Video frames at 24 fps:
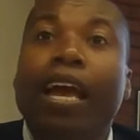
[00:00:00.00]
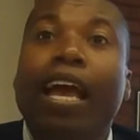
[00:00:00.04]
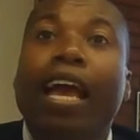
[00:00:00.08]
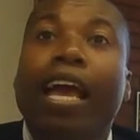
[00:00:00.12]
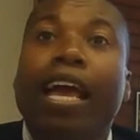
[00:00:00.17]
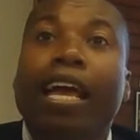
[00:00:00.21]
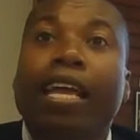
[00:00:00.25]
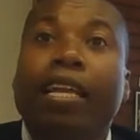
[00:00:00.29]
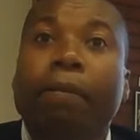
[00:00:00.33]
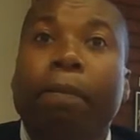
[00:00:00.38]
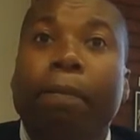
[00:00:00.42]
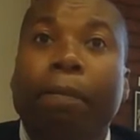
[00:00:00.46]

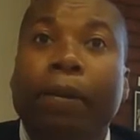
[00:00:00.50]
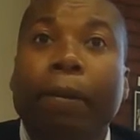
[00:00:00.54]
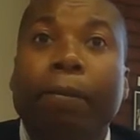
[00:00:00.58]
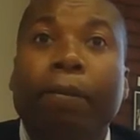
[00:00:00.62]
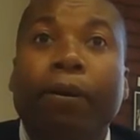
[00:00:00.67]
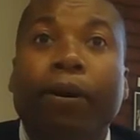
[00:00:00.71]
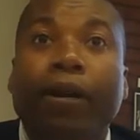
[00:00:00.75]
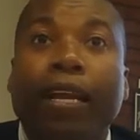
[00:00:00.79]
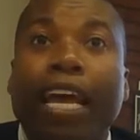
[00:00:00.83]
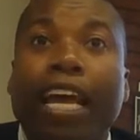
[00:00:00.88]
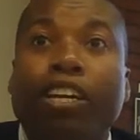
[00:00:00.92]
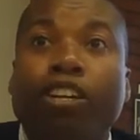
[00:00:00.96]
and
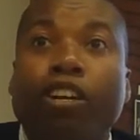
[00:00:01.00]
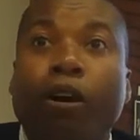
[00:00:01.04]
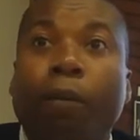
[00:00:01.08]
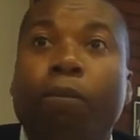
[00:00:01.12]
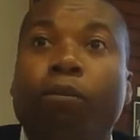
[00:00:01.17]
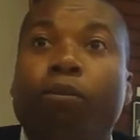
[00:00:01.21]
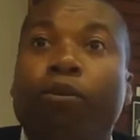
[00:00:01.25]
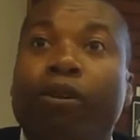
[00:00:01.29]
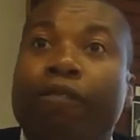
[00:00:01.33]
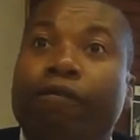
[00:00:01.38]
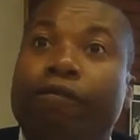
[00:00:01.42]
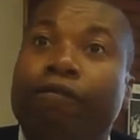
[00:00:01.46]
people end
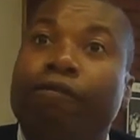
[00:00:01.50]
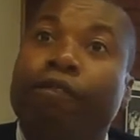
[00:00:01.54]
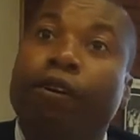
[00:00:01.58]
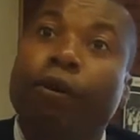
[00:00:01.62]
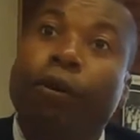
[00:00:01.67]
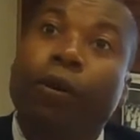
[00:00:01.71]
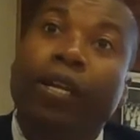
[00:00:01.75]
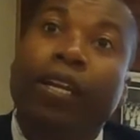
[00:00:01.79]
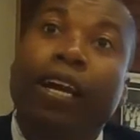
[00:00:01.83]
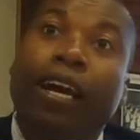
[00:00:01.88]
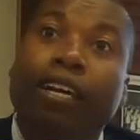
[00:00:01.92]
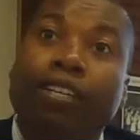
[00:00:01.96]
up with
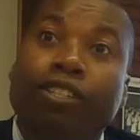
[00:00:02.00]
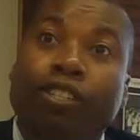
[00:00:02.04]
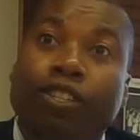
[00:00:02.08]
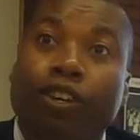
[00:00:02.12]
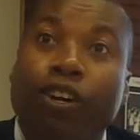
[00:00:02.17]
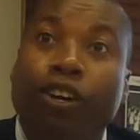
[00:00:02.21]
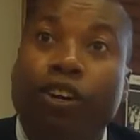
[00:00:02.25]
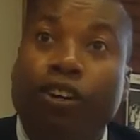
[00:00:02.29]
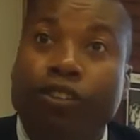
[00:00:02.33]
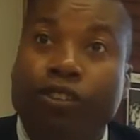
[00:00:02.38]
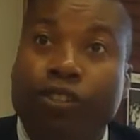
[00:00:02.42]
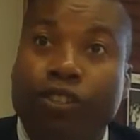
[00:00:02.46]
very large
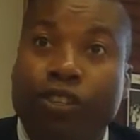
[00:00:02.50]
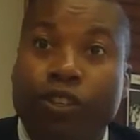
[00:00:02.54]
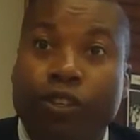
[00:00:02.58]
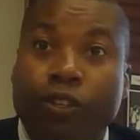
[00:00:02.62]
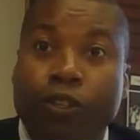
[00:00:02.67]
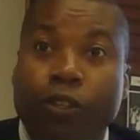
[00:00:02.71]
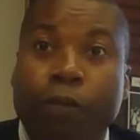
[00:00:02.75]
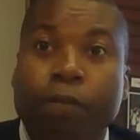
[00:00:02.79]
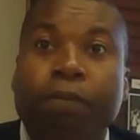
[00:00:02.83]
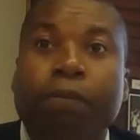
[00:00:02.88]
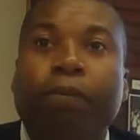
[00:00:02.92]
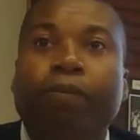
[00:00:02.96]

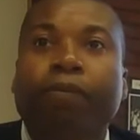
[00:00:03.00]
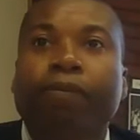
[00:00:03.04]
ulcers